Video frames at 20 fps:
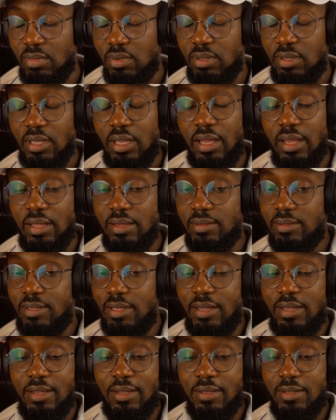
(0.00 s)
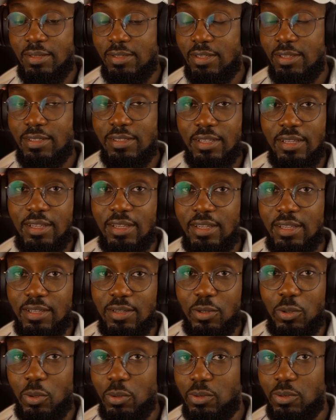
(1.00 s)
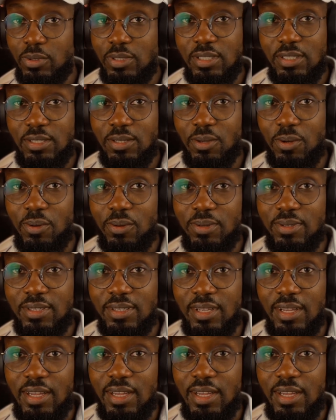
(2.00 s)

They're there. Go to Discord.